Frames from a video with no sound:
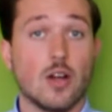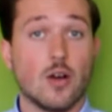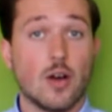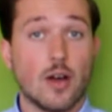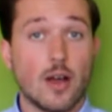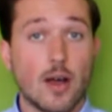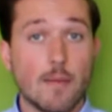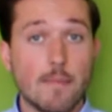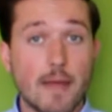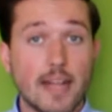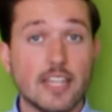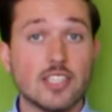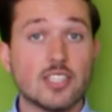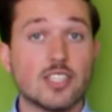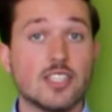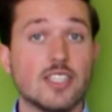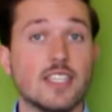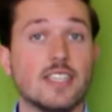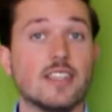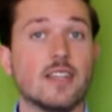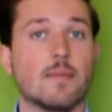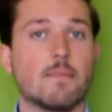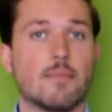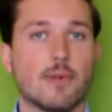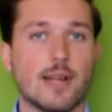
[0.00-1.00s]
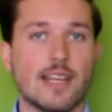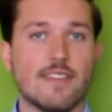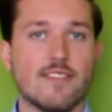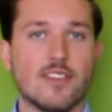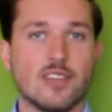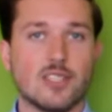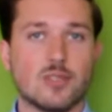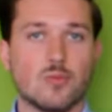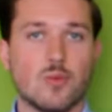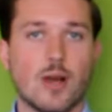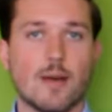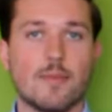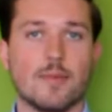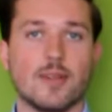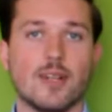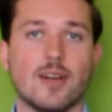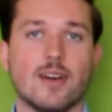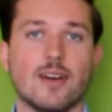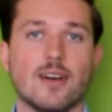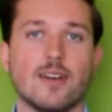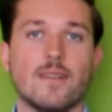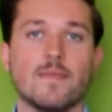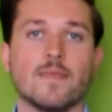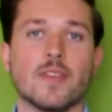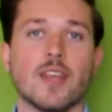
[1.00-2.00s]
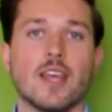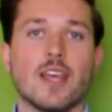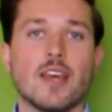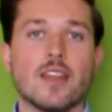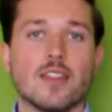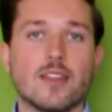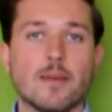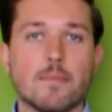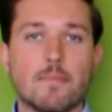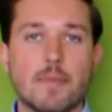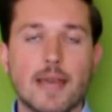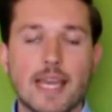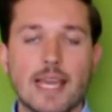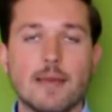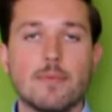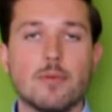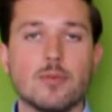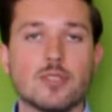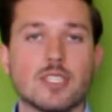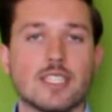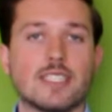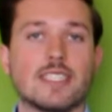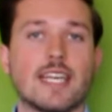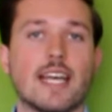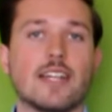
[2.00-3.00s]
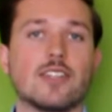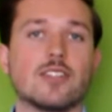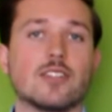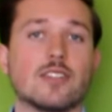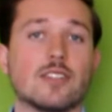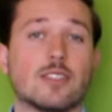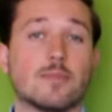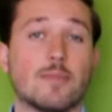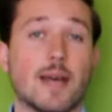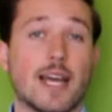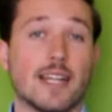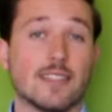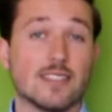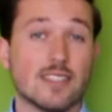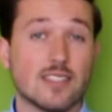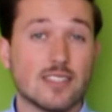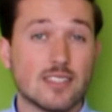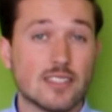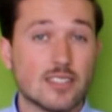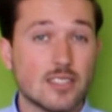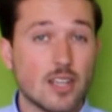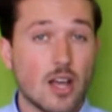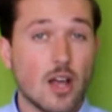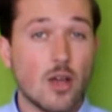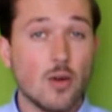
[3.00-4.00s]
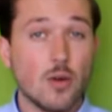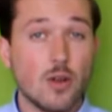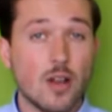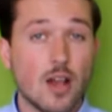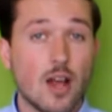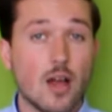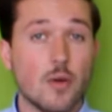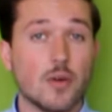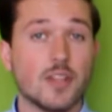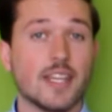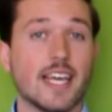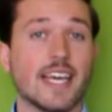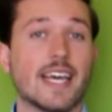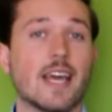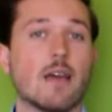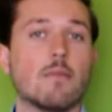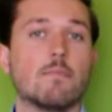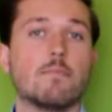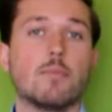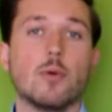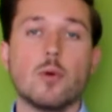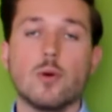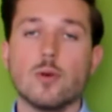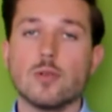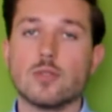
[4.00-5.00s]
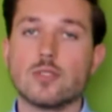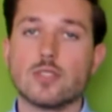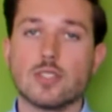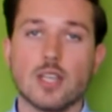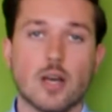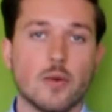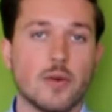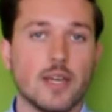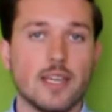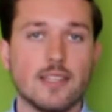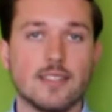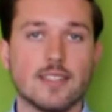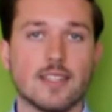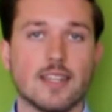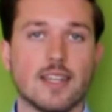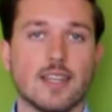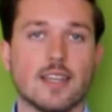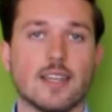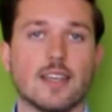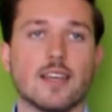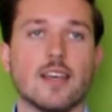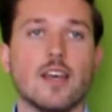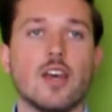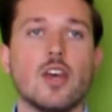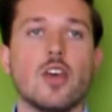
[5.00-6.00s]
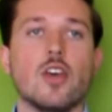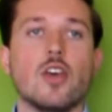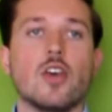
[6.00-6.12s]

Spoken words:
I mentioned in the previous webinar that people's attention spans are so low and they get bored so easily.